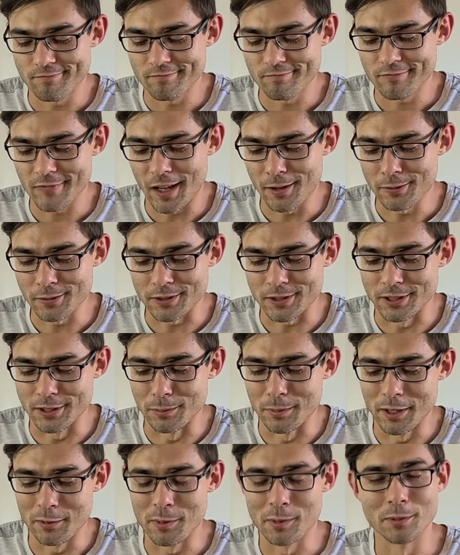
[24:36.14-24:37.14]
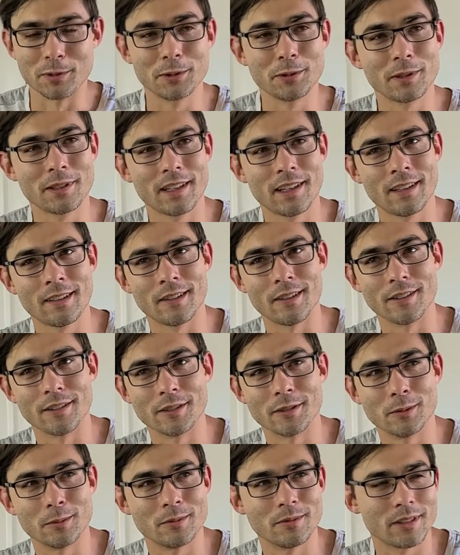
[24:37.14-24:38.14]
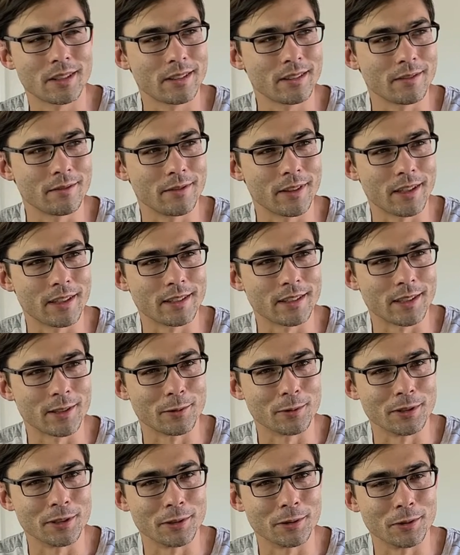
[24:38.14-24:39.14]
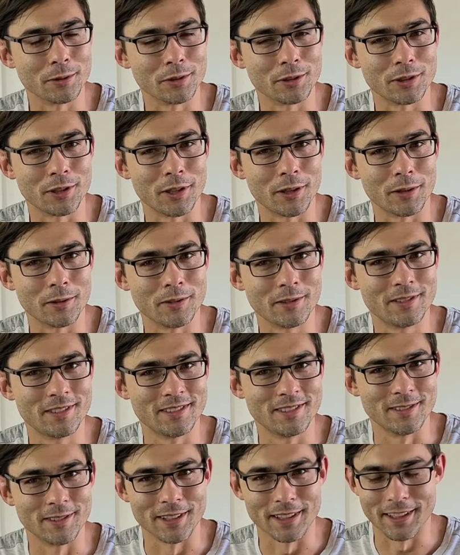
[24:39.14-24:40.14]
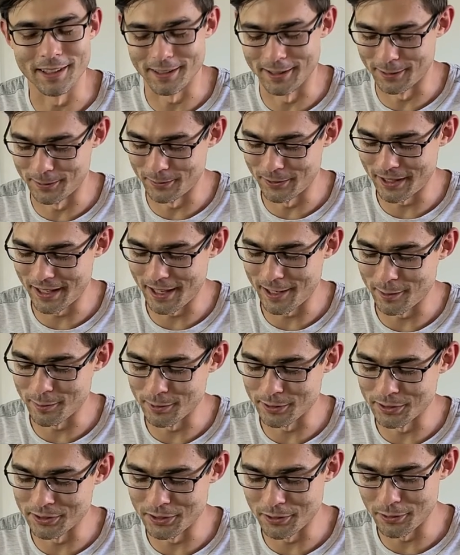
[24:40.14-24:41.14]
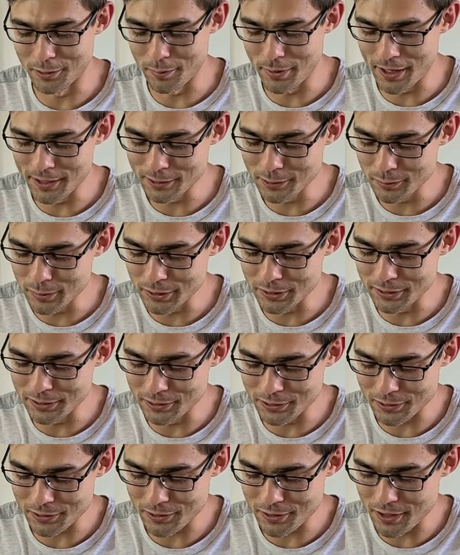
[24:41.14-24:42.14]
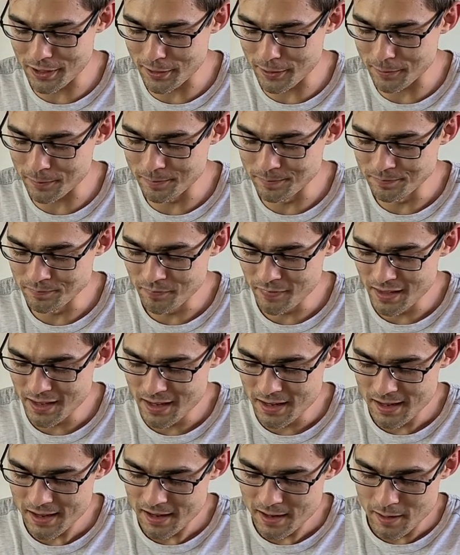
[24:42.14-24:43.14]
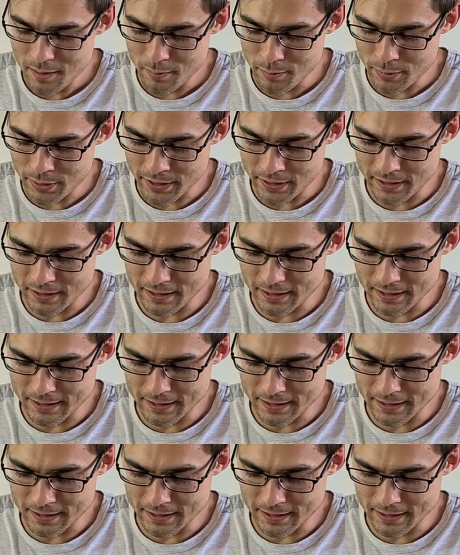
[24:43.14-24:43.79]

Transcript: don't see many people doing that, although I think Vice had a really cool show where they cooked with cannabis, so the possibilities are there. But